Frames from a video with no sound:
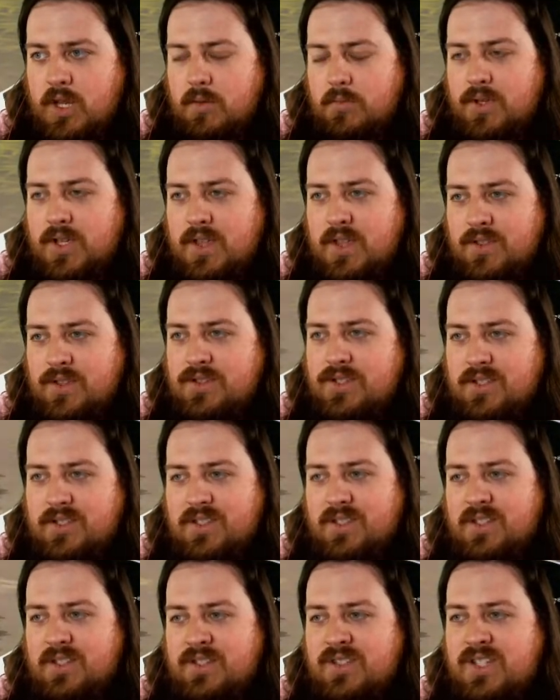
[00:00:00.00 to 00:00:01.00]
But yeah, this
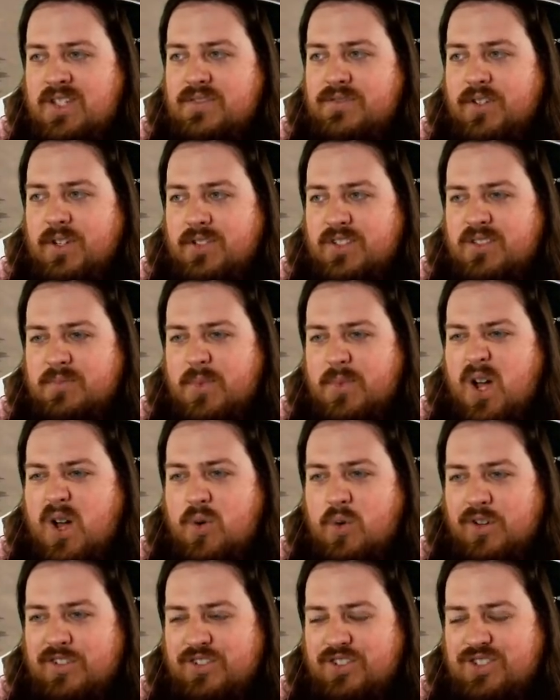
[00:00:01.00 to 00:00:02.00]
is the default
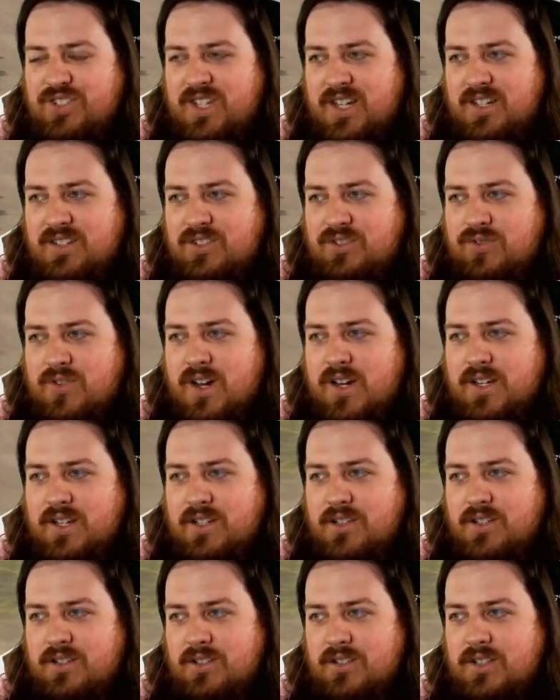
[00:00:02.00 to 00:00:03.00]
spot where you stand is right
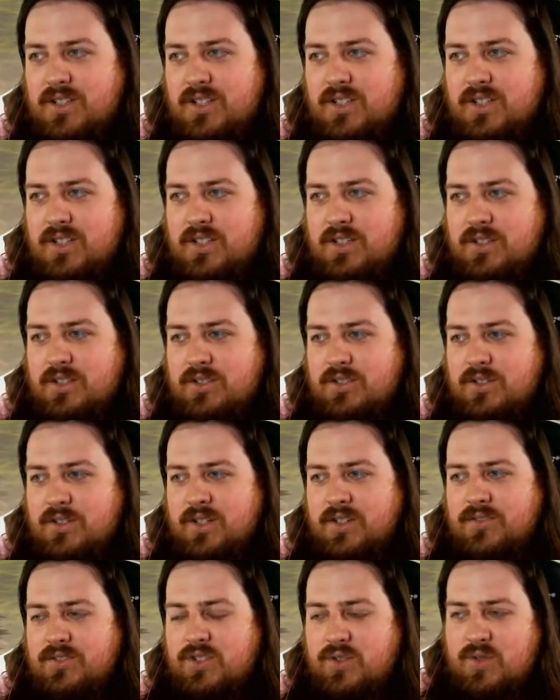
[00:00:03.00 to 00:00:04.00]
here. So
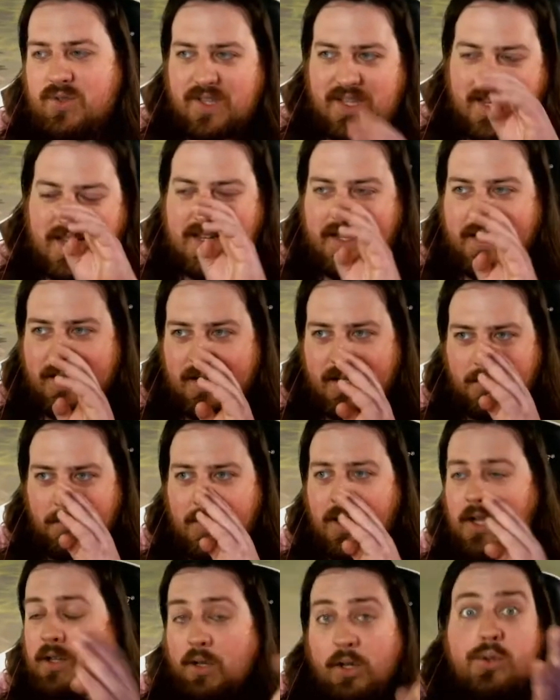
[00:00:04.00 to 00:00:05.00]
it gives you the
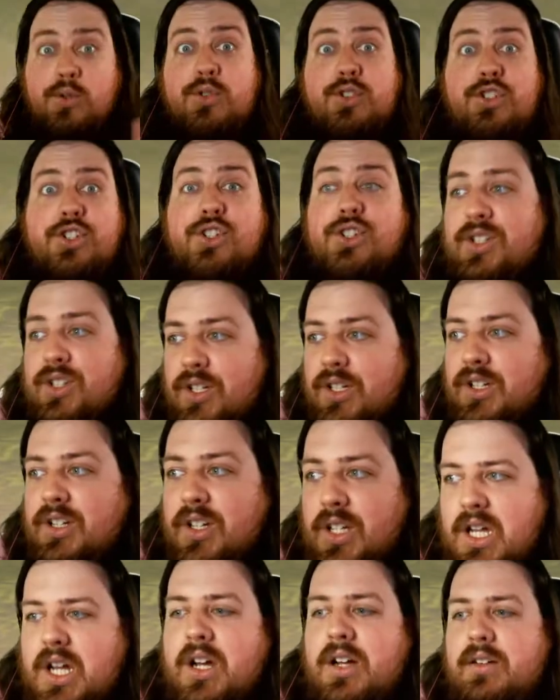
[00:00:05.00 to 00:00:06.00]
illusion
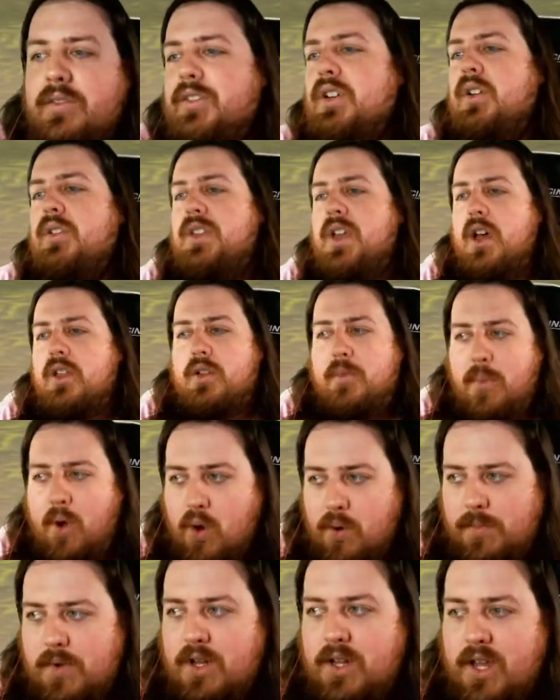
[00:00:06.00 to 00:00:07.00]
of, you know, the other
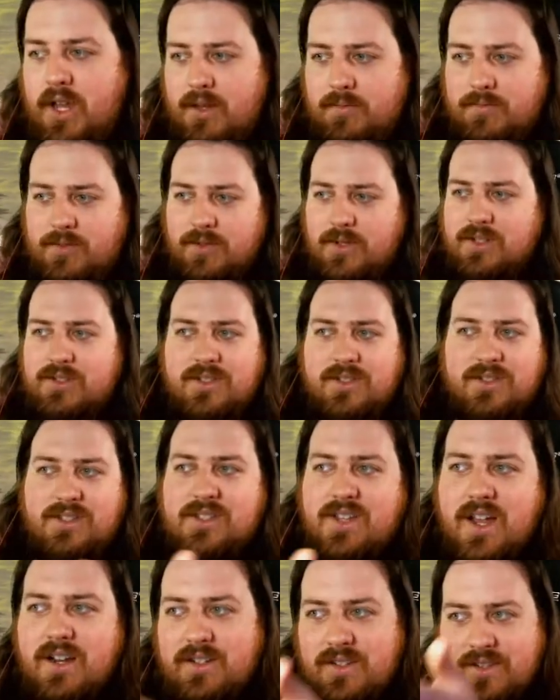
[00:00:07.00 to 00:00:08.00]
Pokemon games, because this is
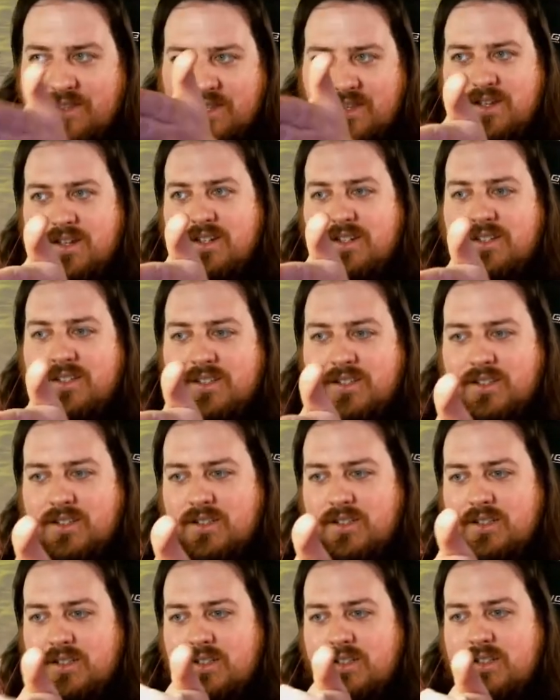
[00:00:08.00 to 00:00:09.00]
kind of the
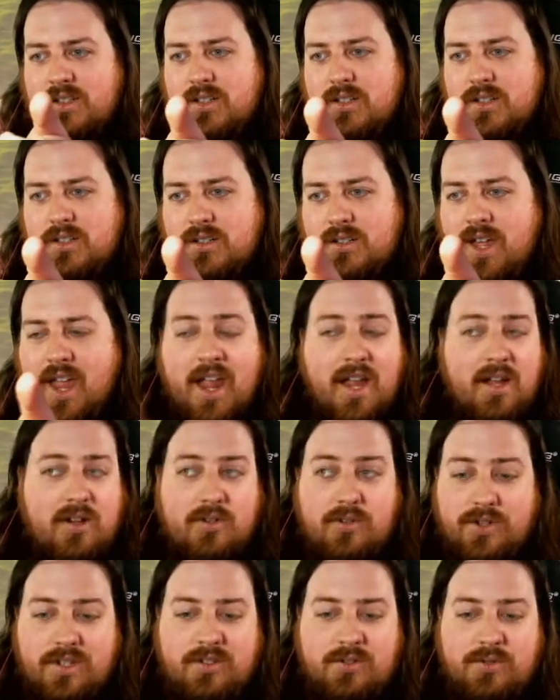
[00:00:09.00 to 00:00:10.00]

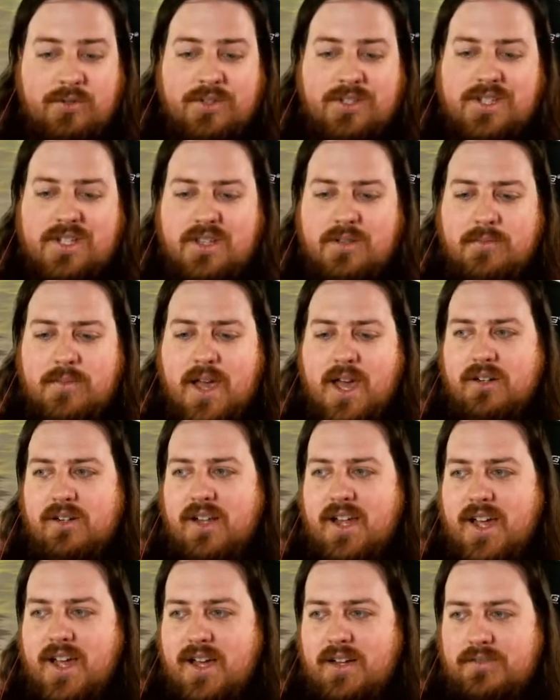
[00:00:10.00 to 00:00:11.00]
angle that you would see the
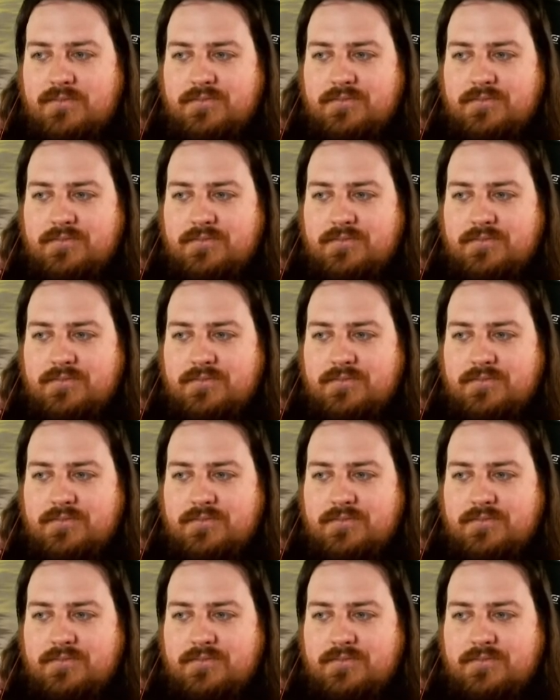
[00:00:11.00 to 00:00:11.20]
battle at.